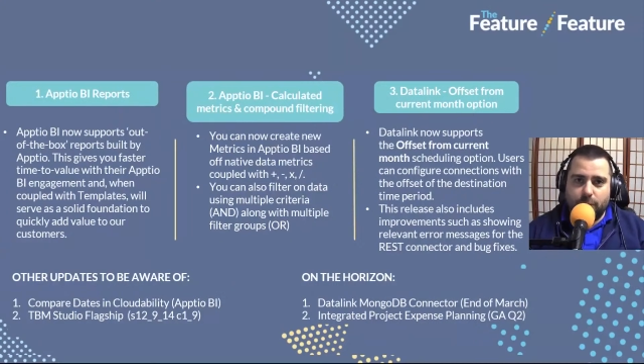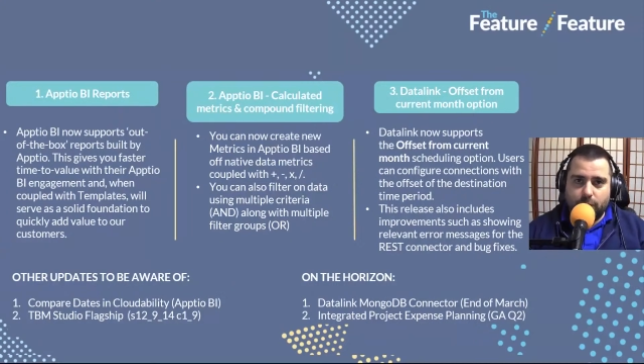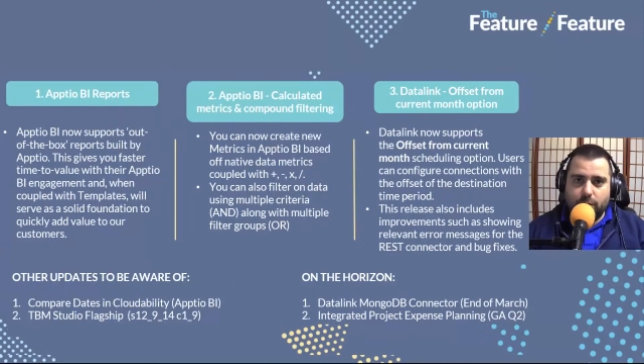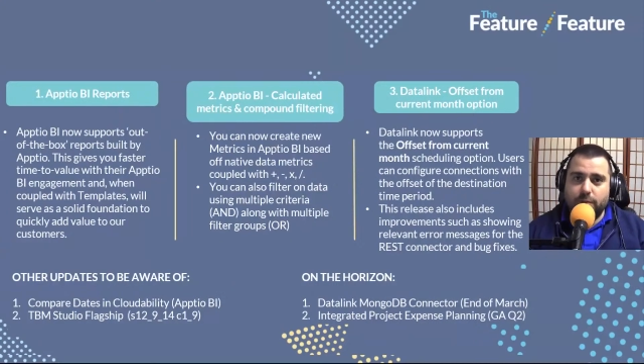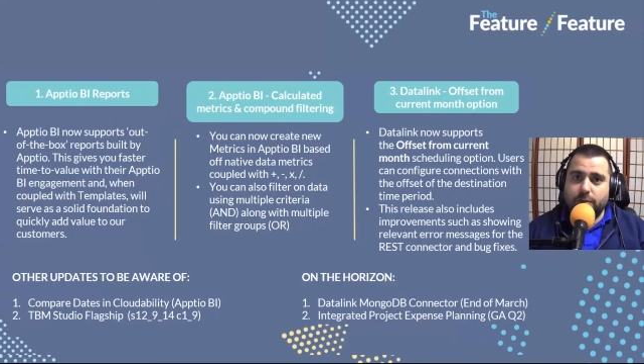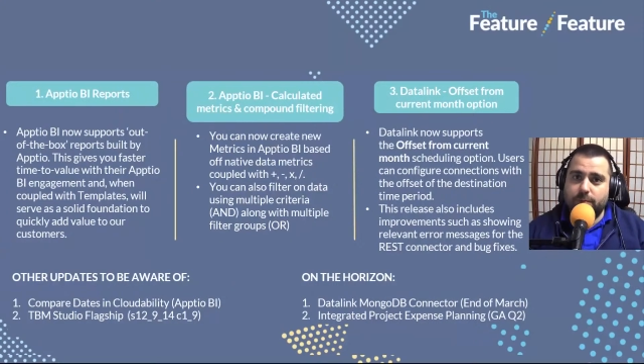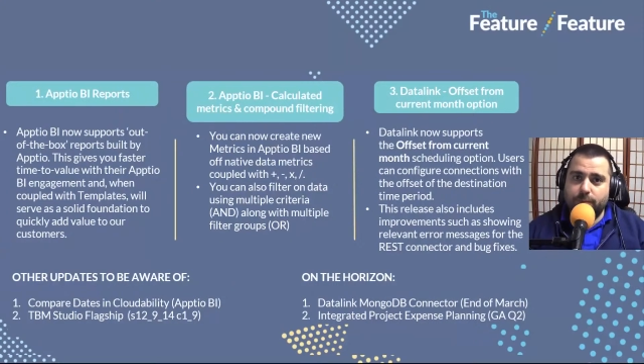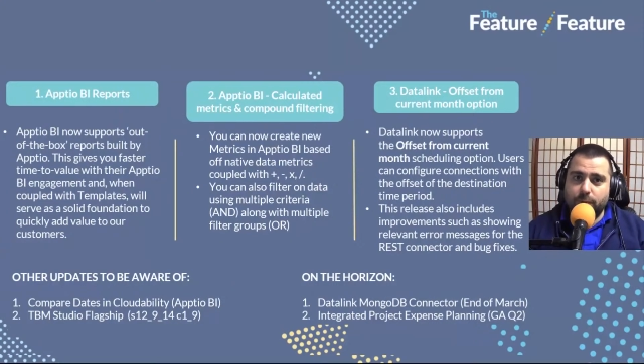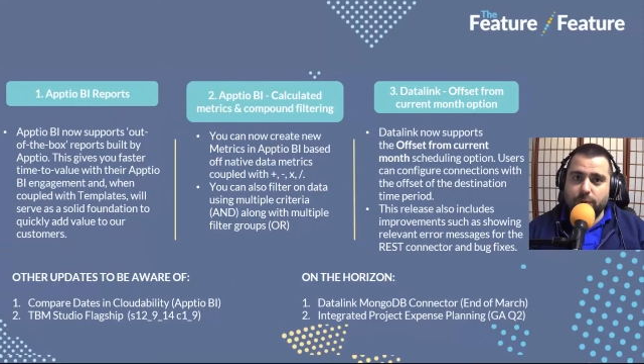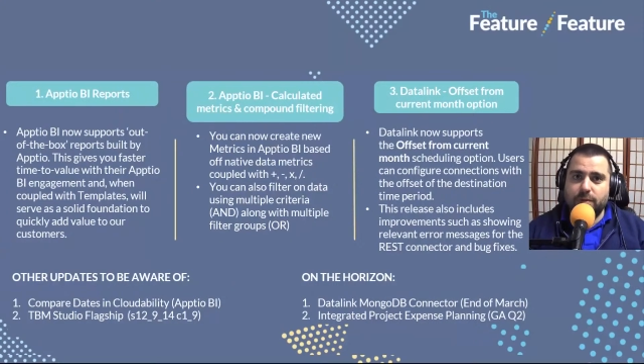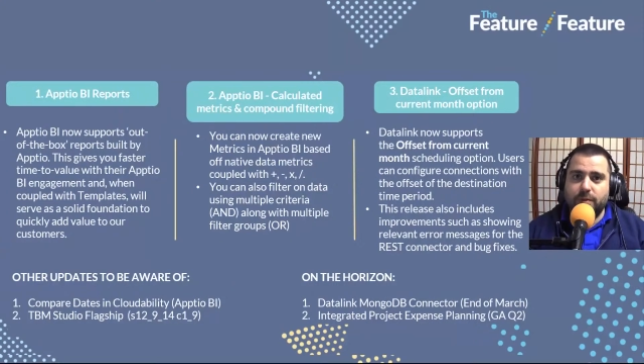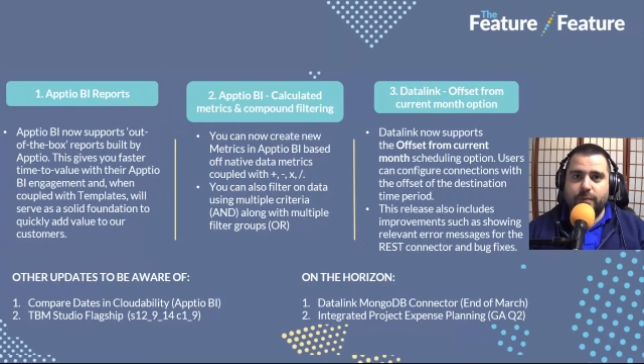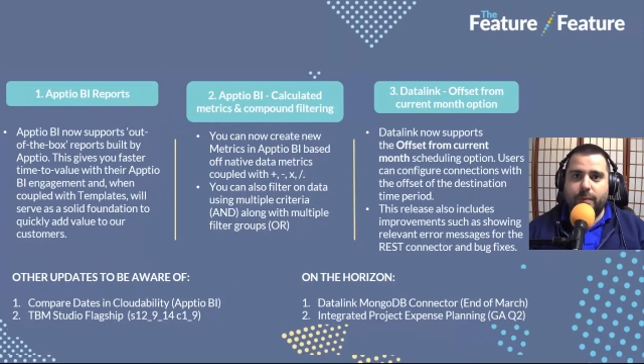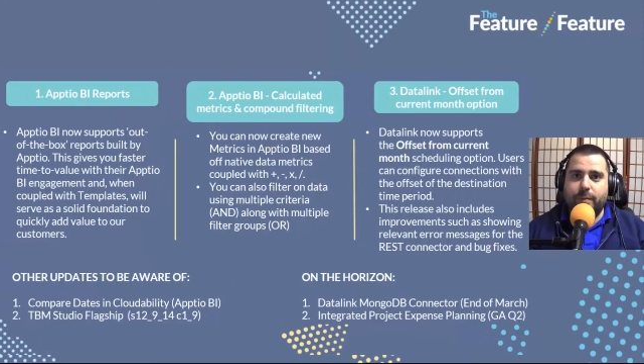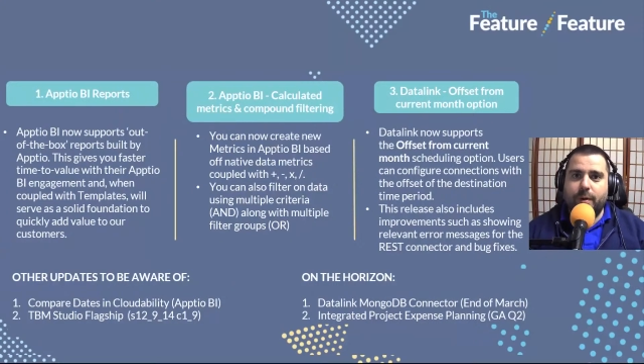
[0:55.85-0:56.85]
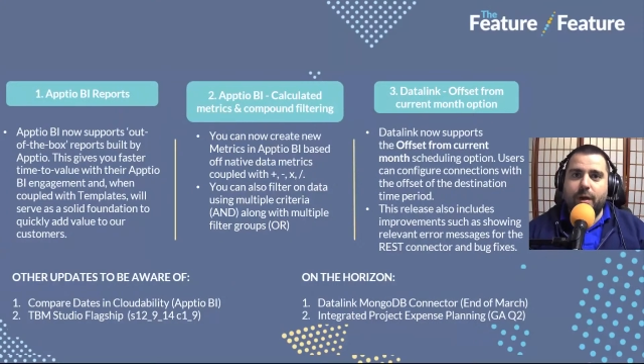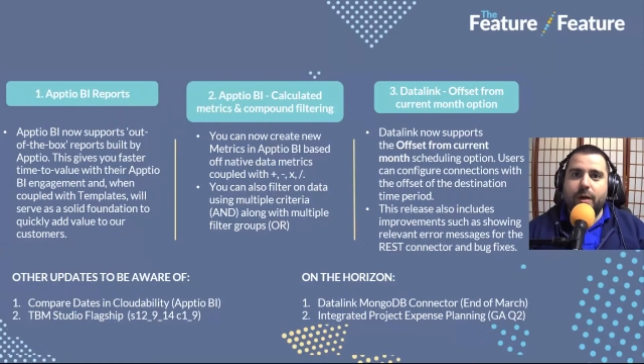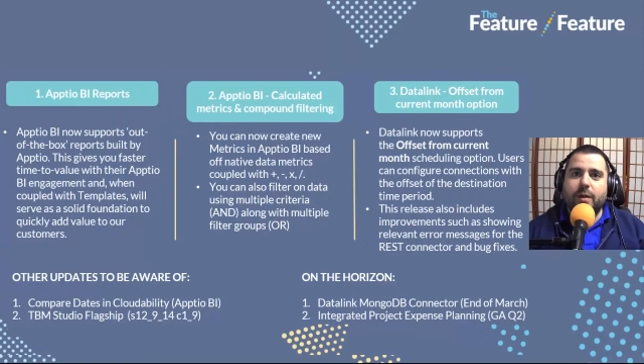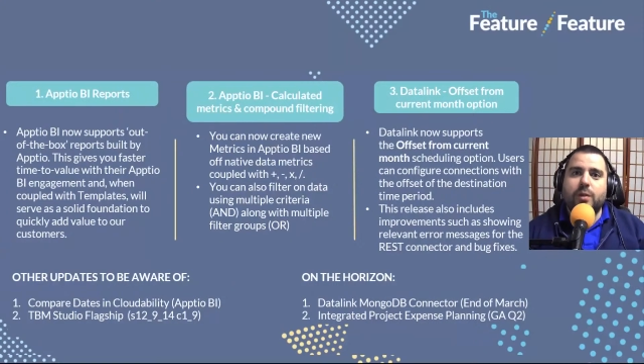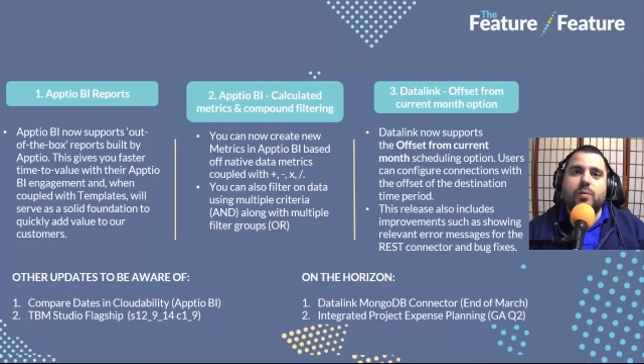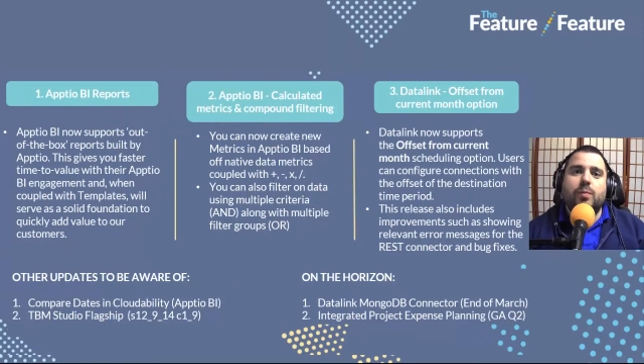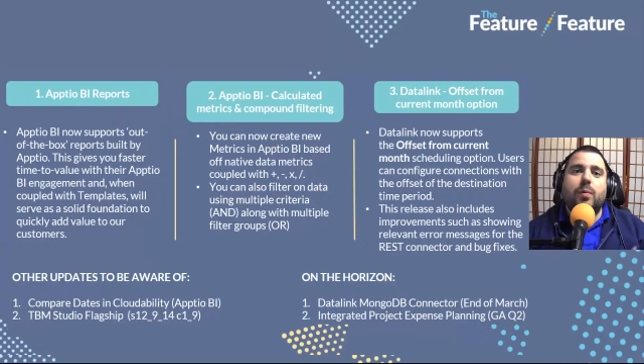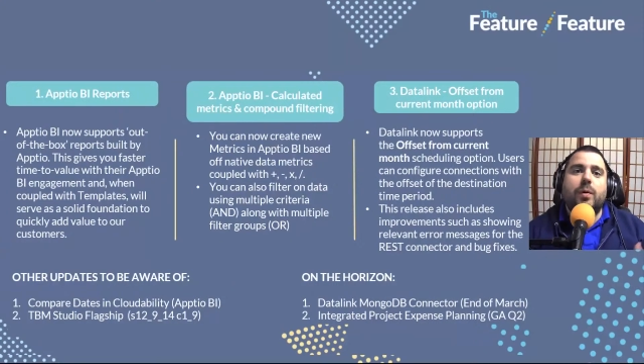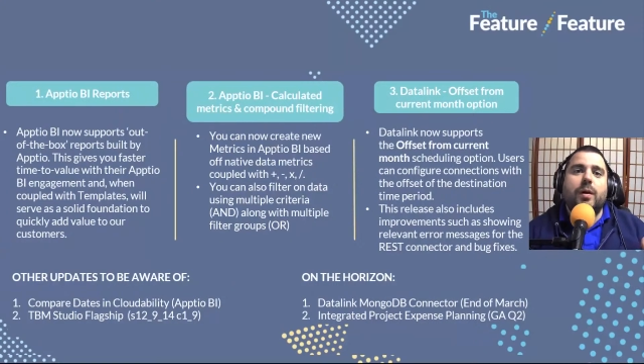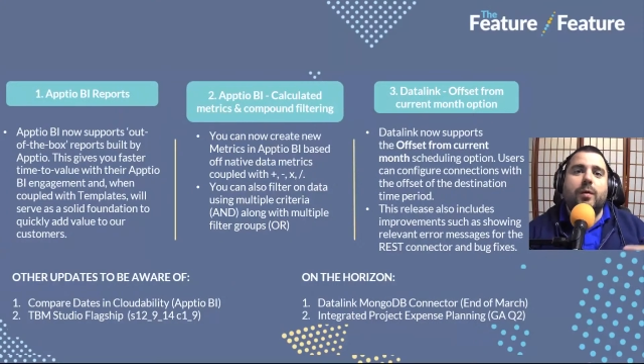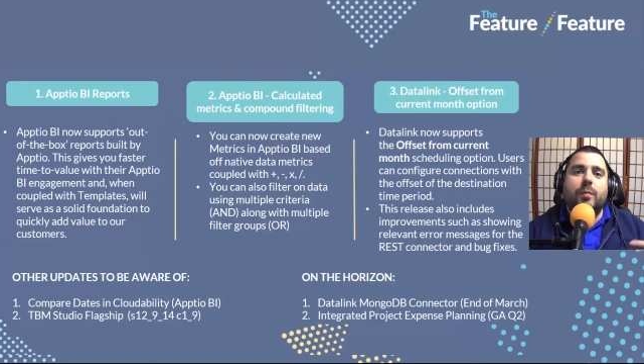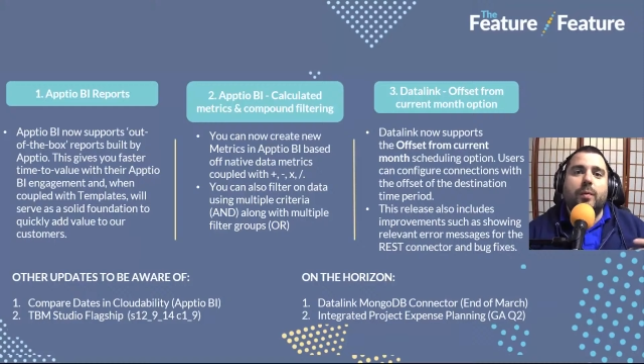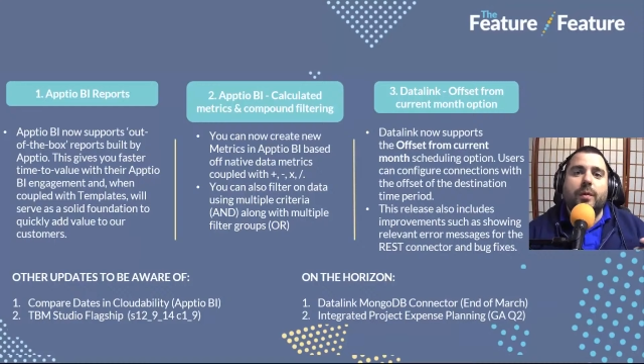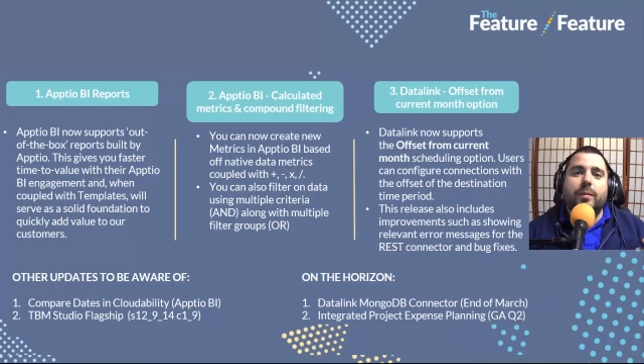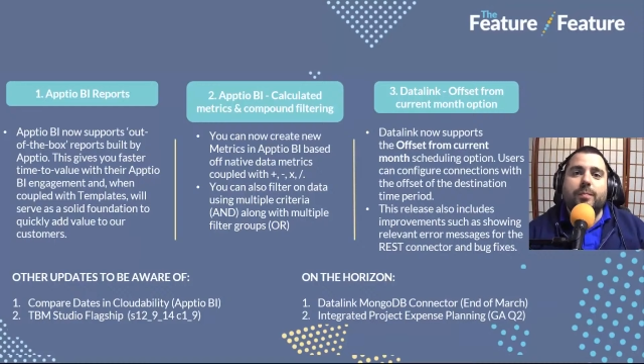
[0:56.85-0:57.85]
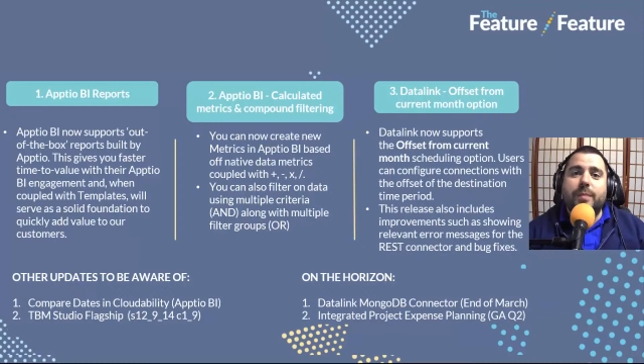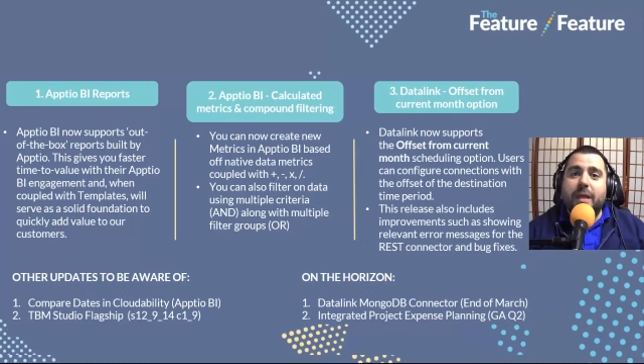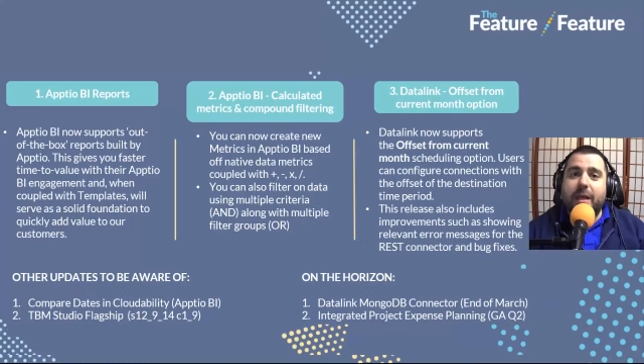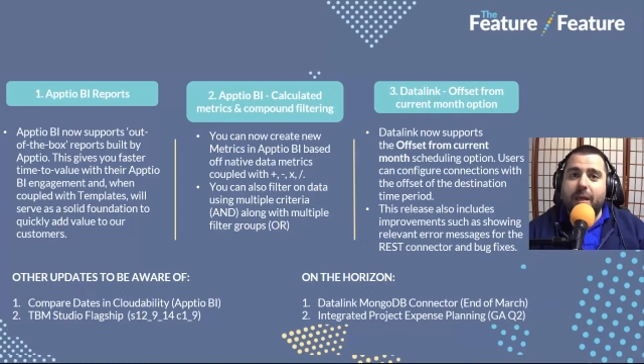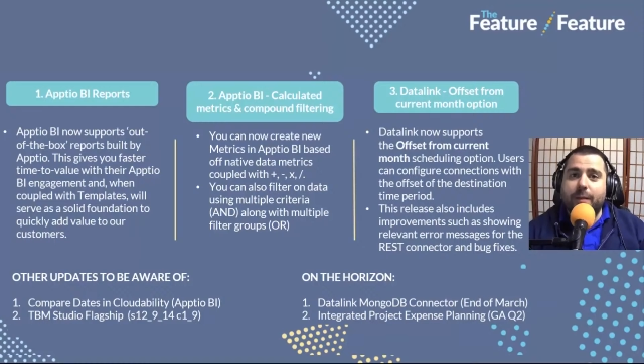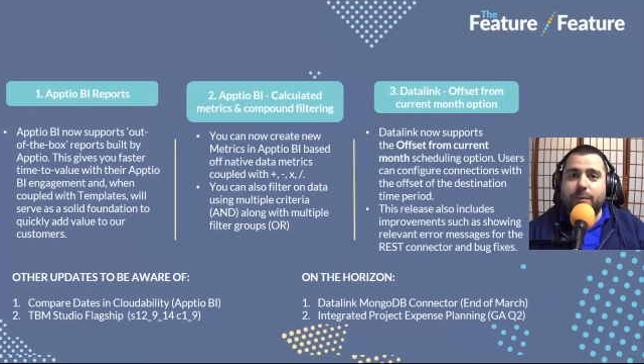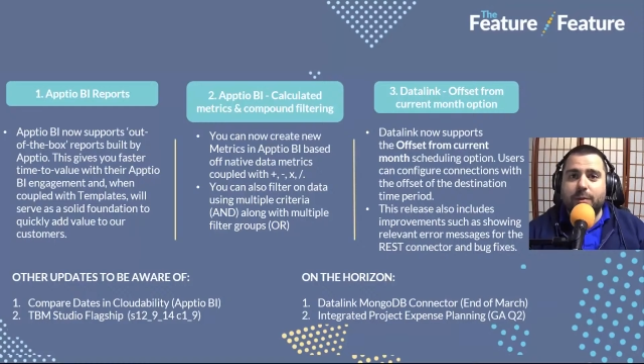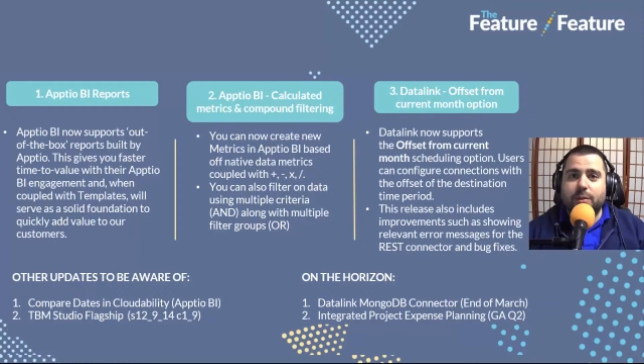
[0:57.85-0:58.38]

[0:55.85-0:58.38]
across most of our products where we're being able